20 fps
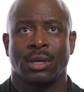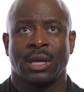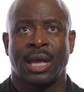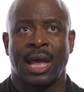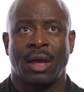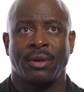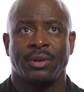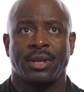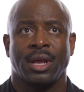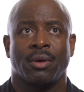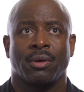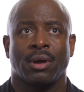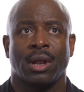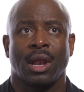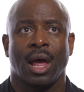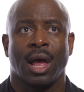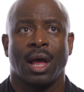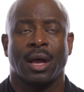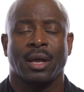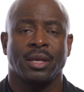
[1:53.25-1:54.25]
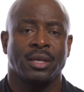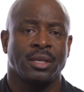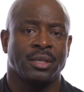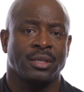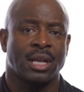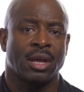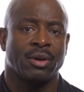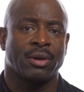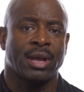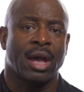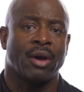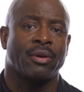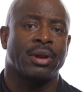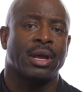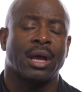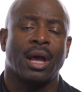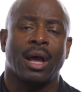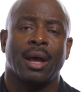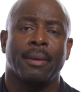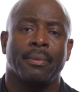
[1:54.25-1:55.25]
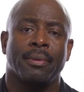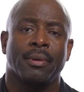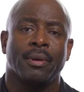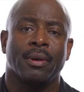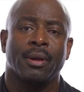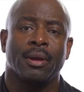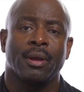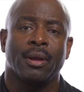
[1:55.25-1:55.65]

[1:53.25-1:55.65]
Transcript: countdown clock is now counting up?